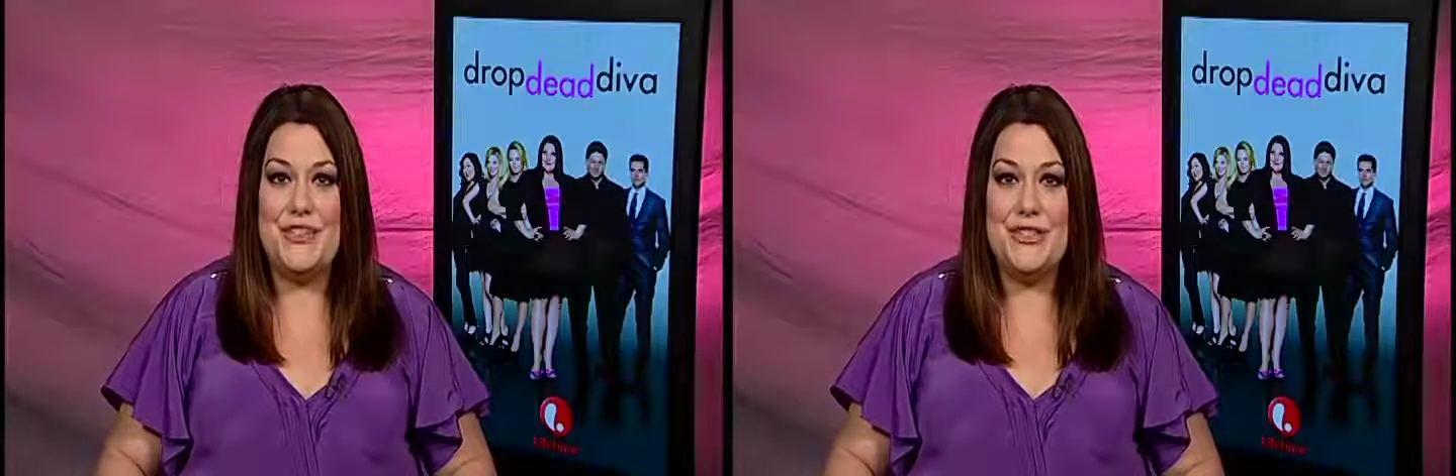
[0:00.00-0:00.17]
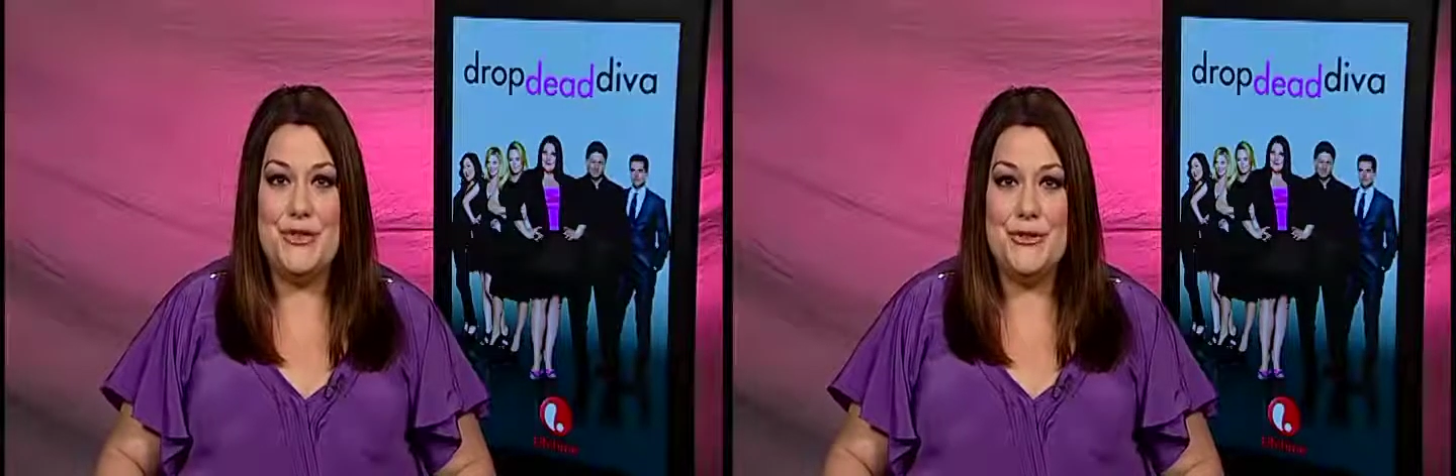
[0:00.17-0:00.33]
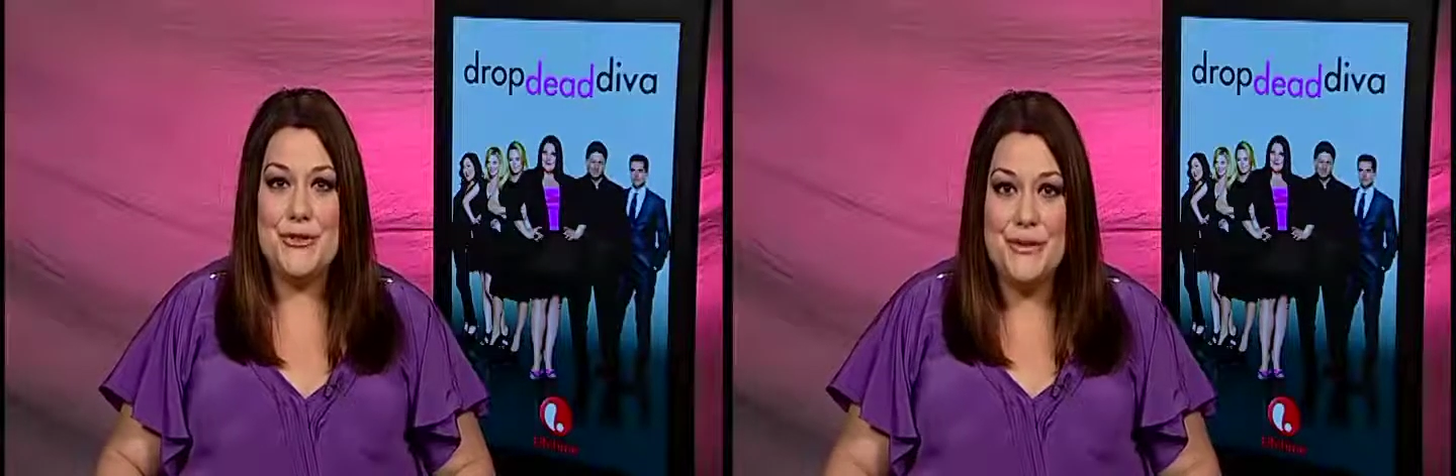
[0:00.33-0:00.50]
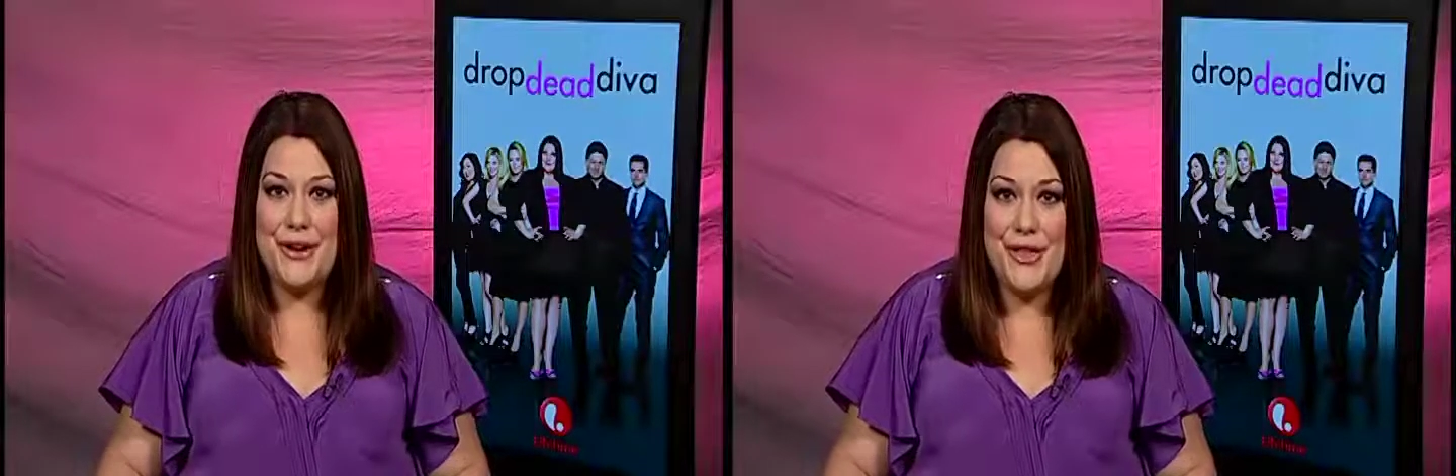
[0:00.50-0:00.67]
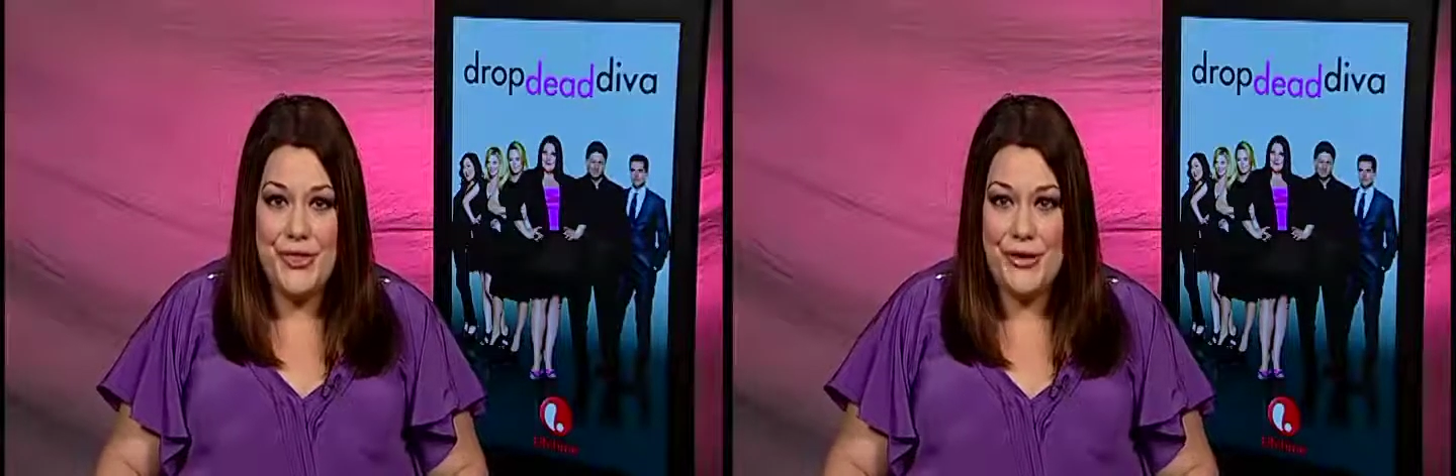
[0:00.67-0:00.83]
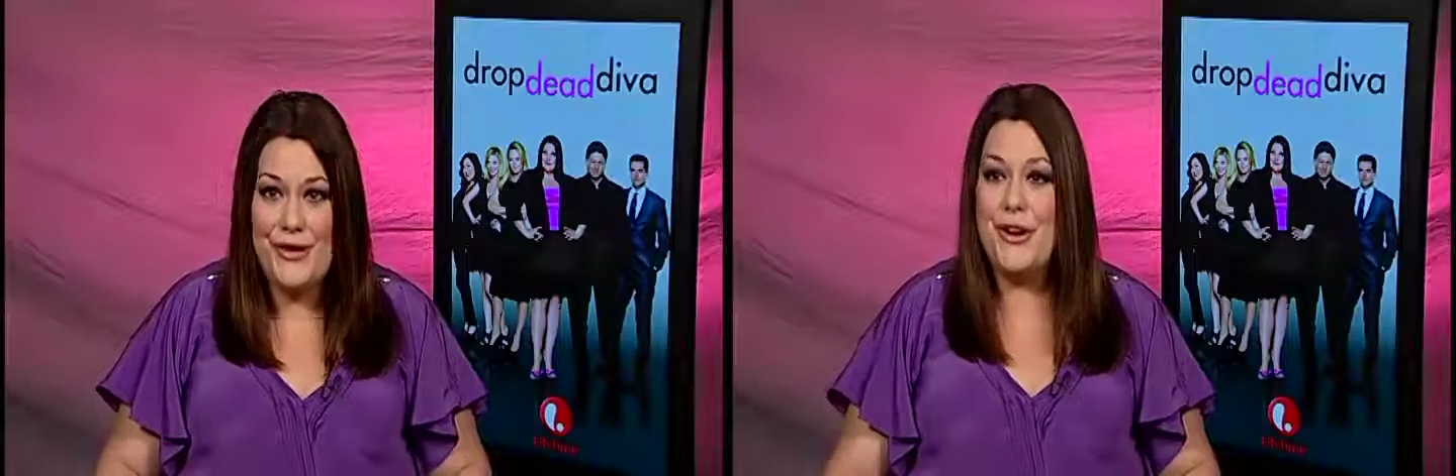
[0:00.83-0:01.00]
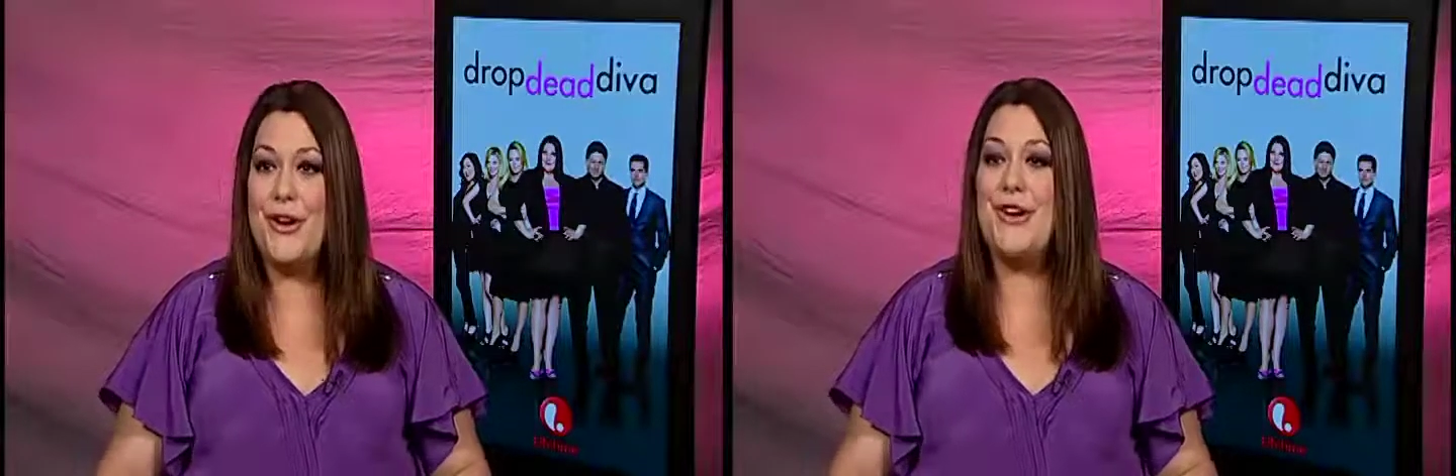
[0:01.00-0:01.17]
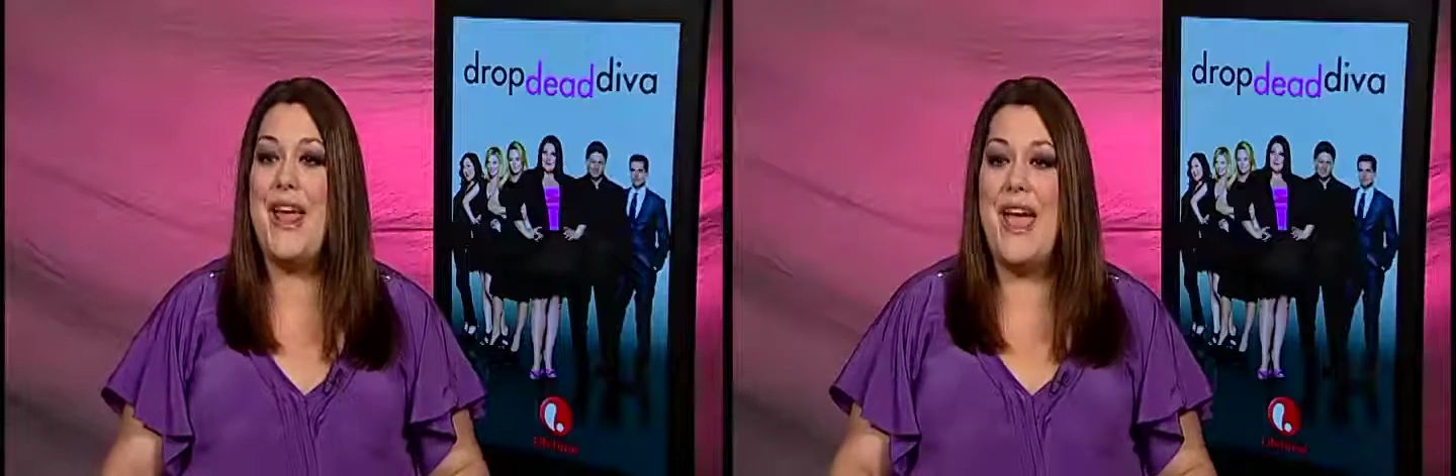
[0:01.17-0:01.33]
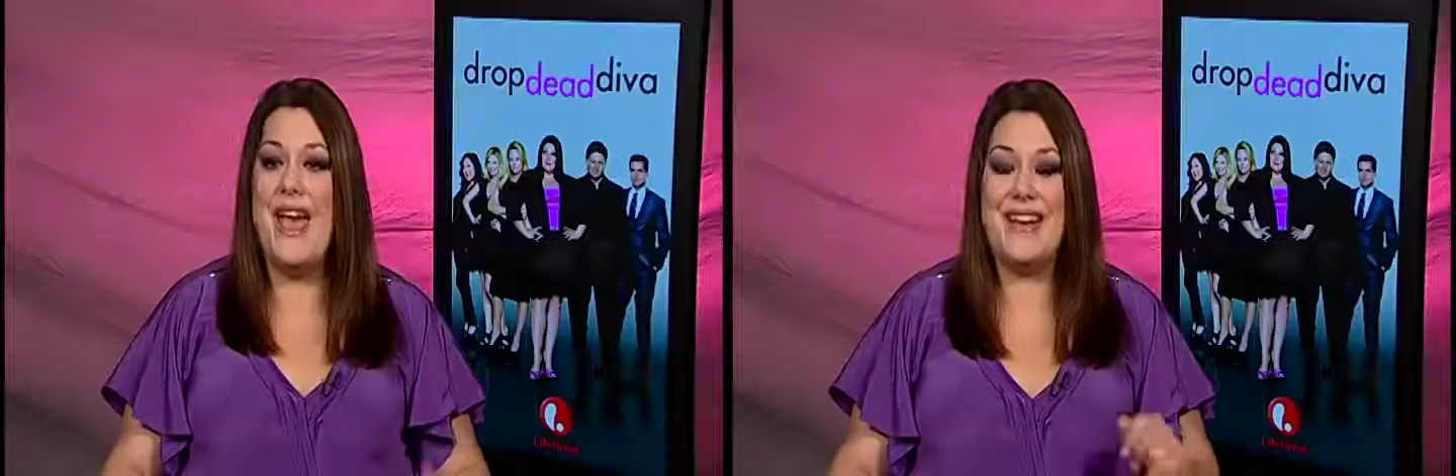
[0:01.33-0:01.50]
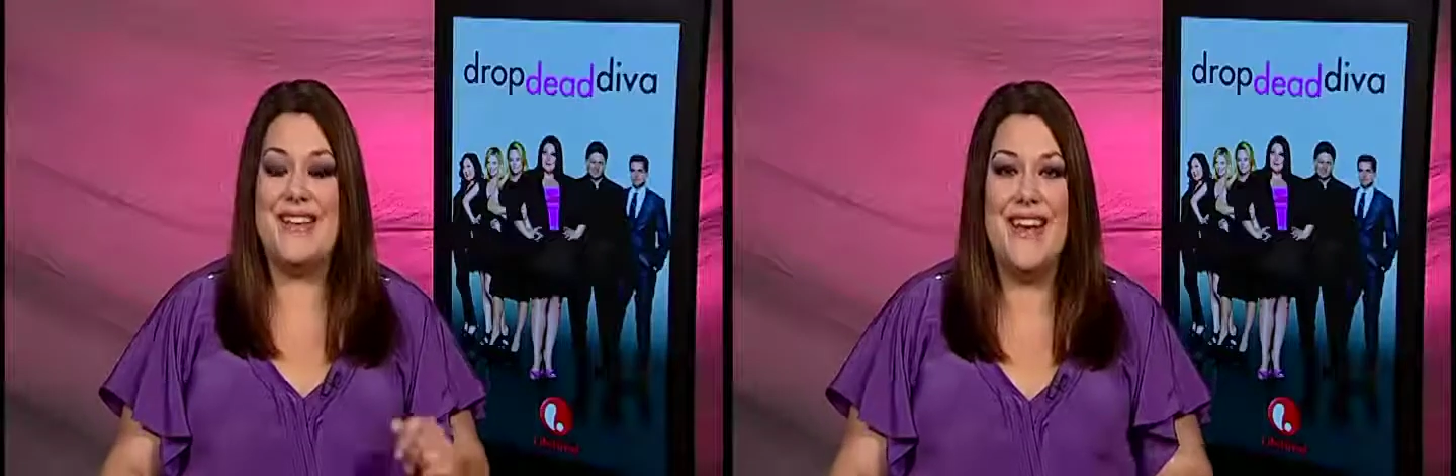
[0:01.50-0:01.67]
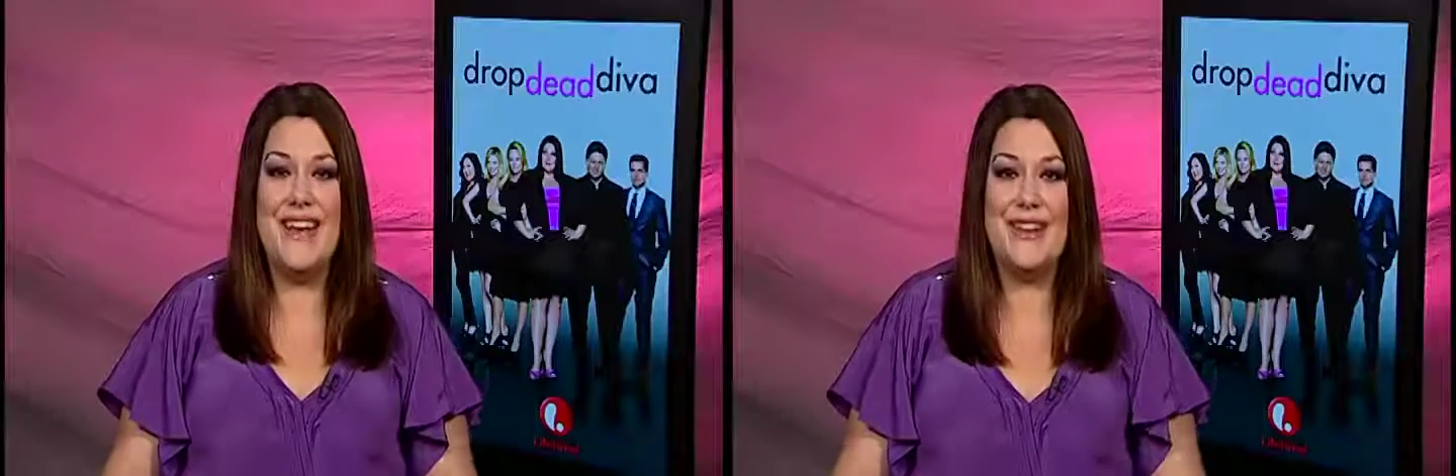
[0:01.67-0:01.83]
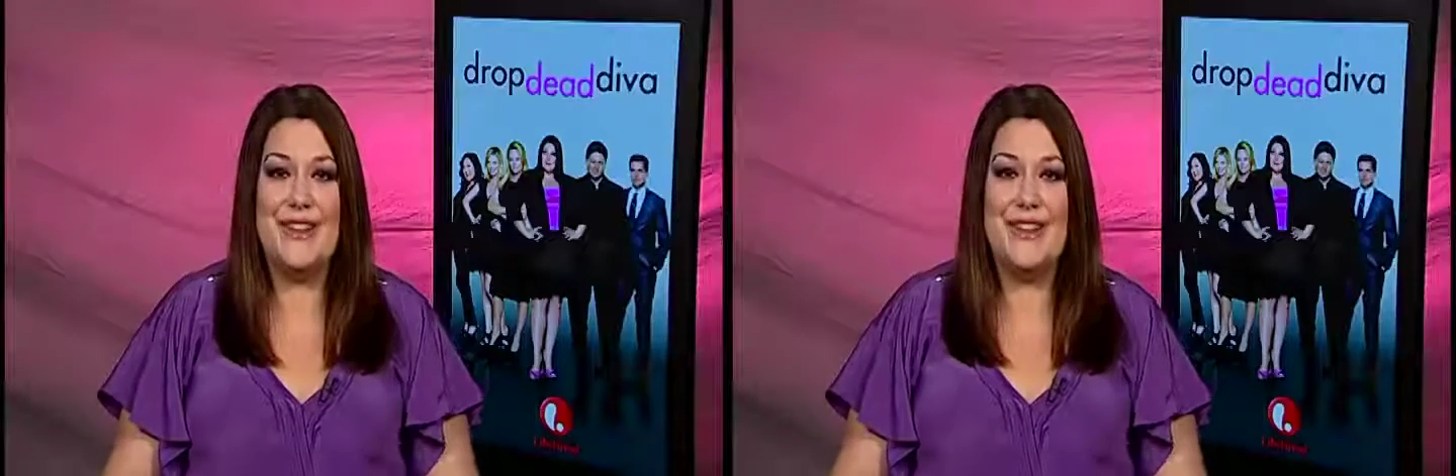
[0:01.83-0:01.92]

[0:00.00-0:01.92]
June 23rd at 9